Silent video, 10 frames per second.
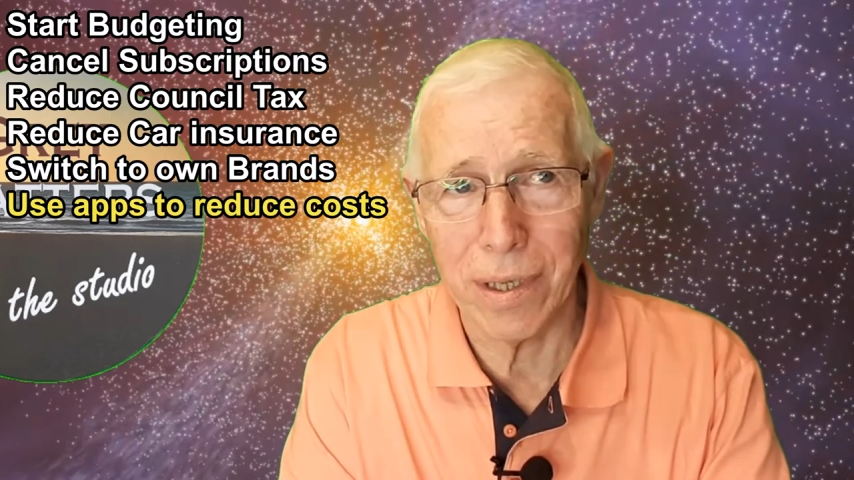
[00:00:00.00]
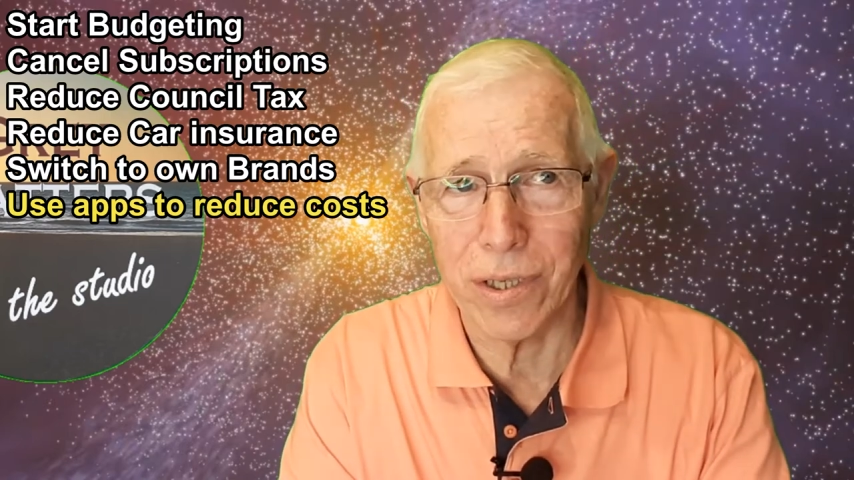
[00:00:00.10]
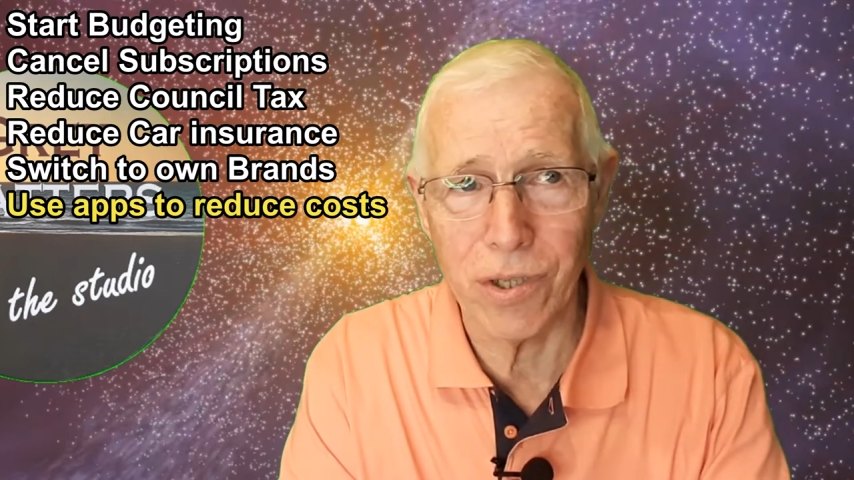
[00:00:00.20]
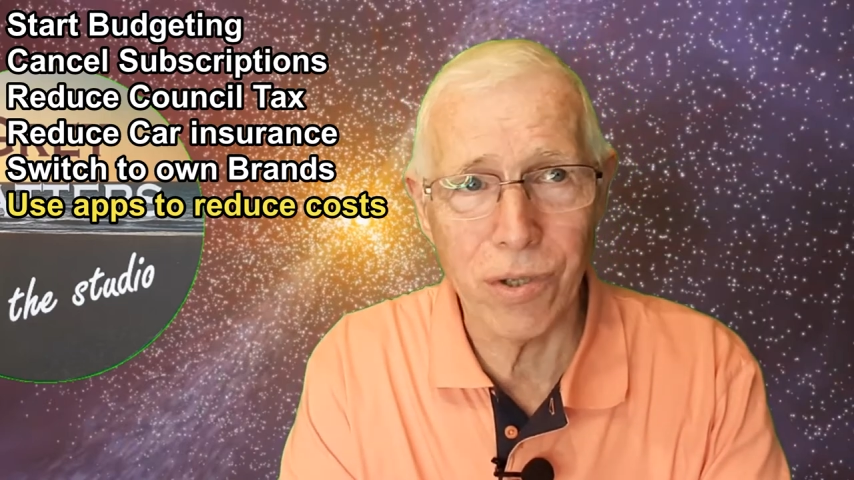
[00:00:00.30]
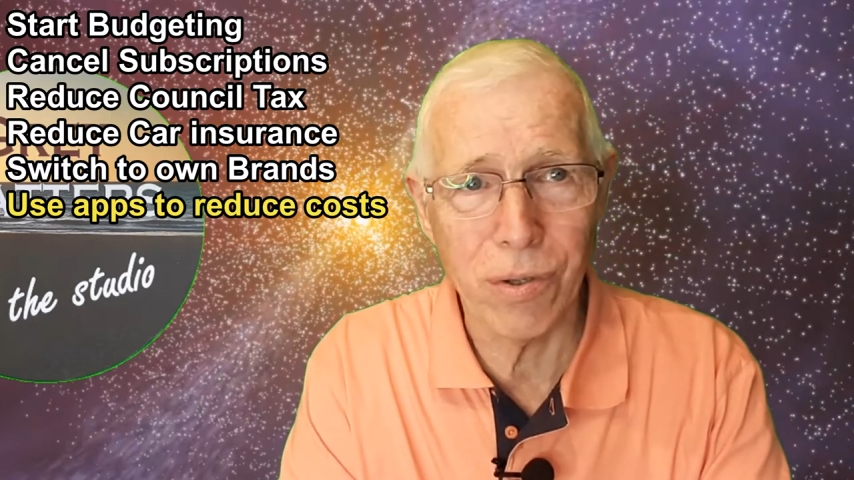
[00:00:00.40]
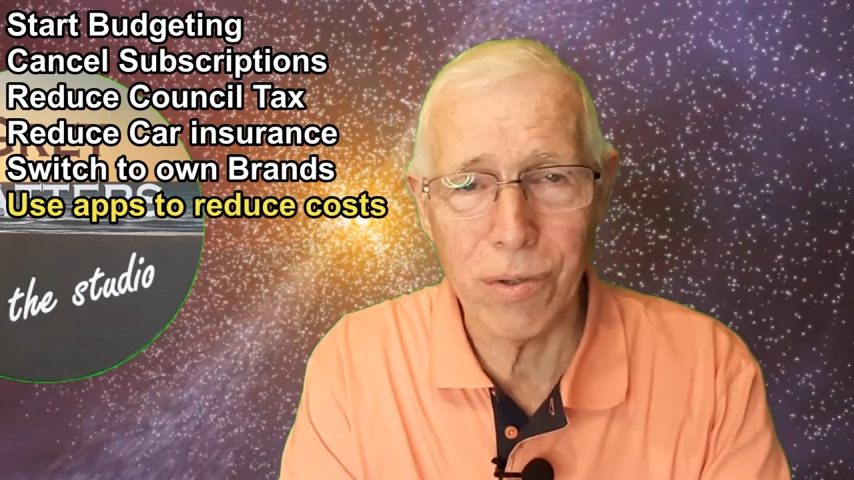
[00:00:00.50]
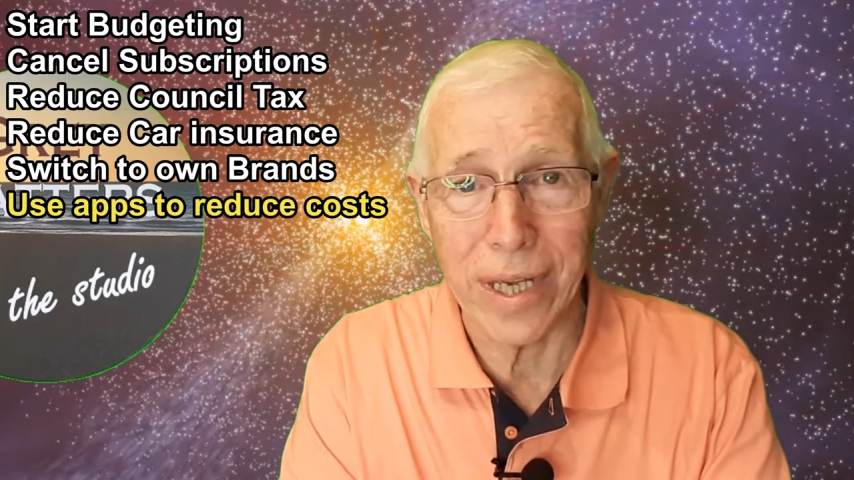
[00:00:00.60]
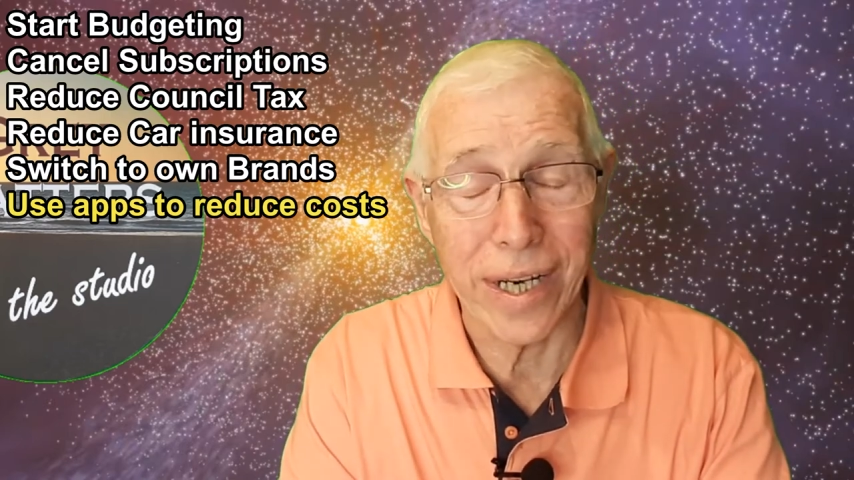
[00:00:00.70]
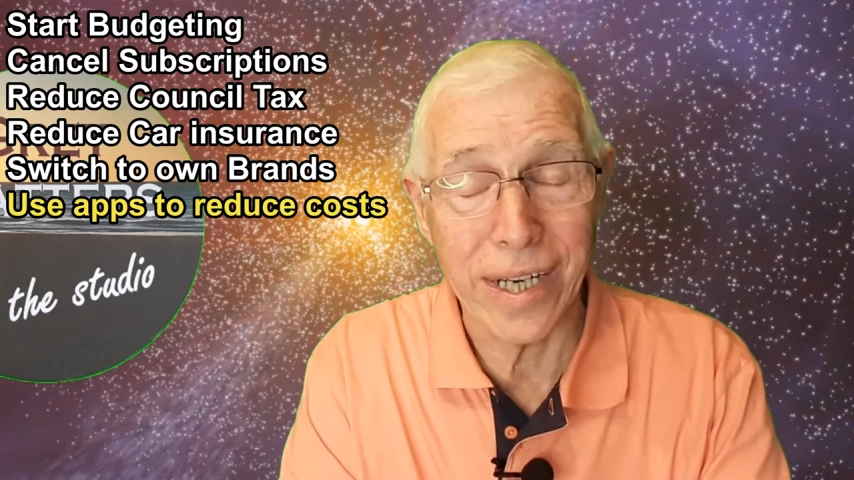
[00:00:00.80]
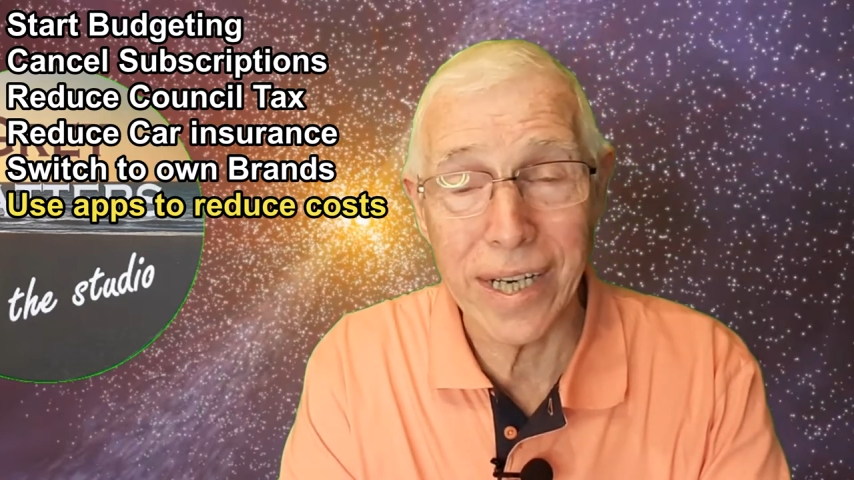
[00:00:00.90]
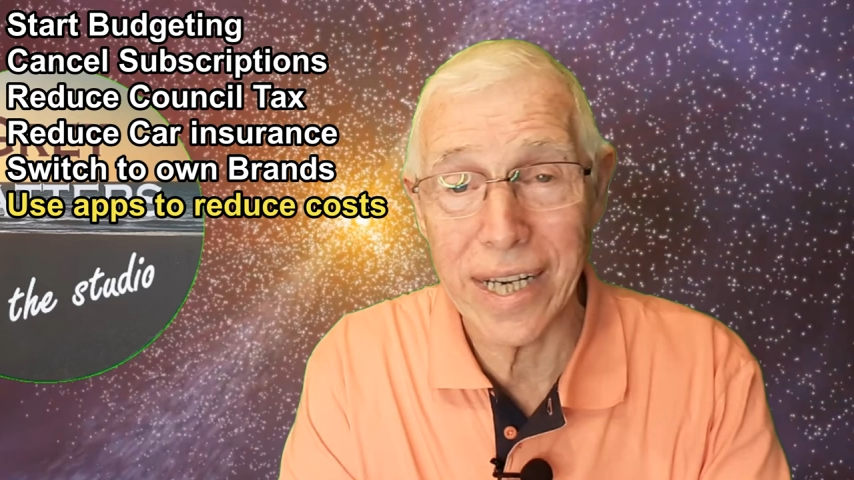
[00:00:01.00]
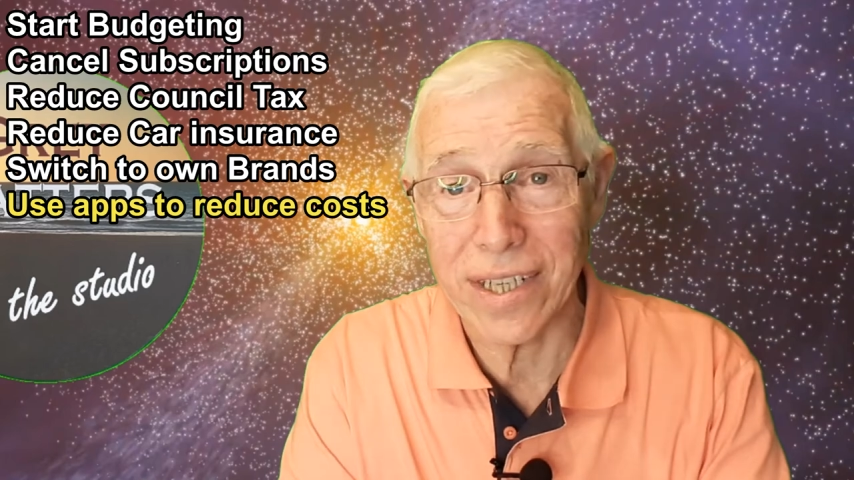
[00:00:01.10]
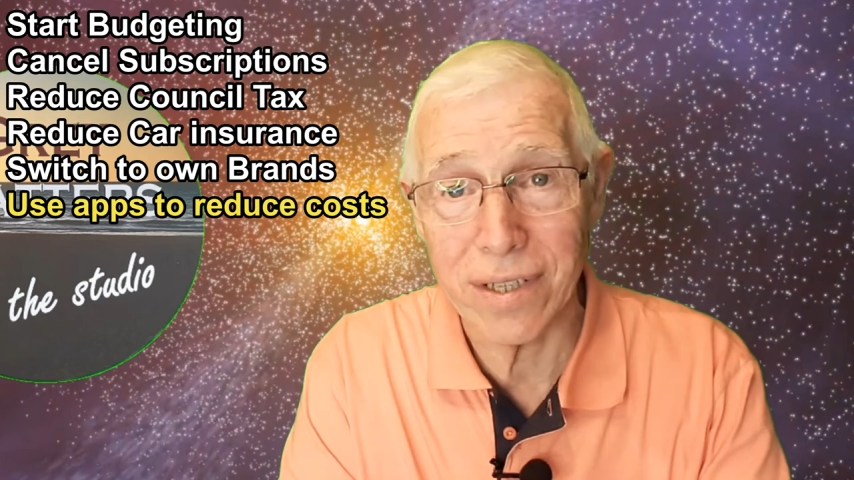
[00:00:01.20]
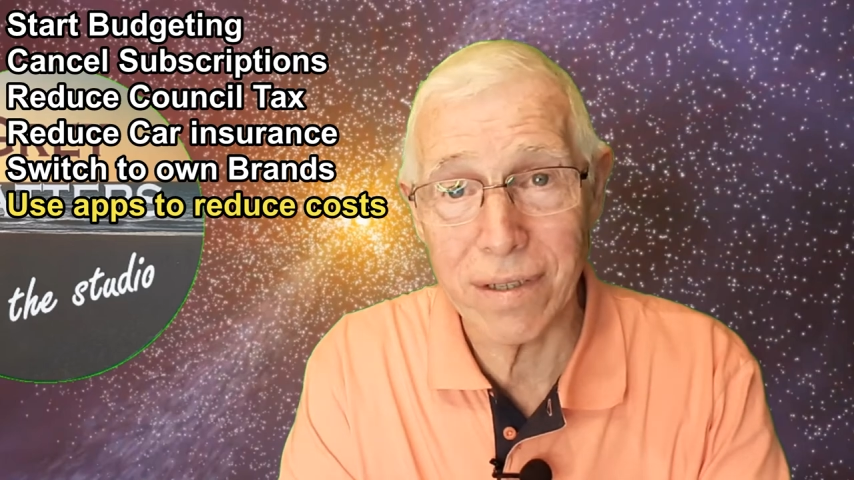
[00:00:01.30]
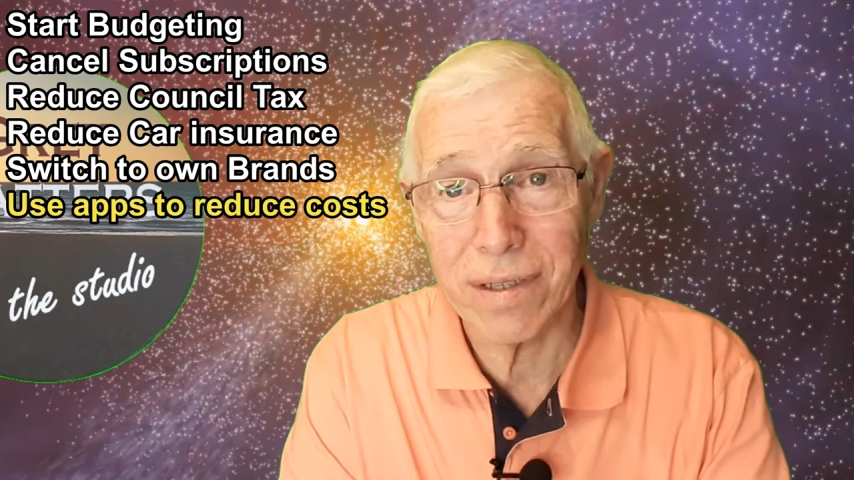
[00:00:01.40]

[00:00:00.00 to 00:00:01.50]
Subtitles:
is usually at least